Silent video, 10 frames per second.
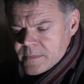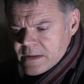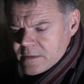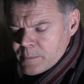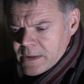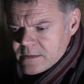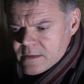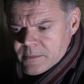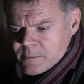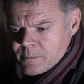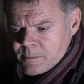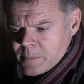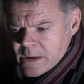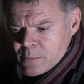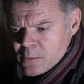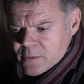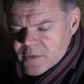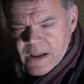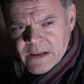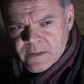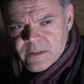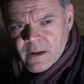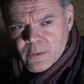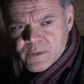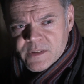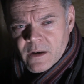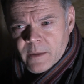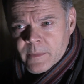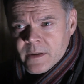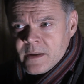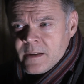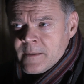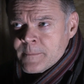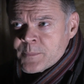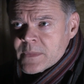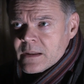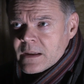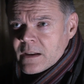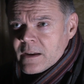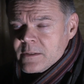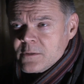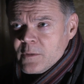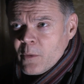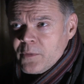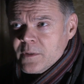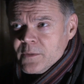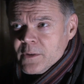didn't speak to people, stayed inside all the time. And I took the opposite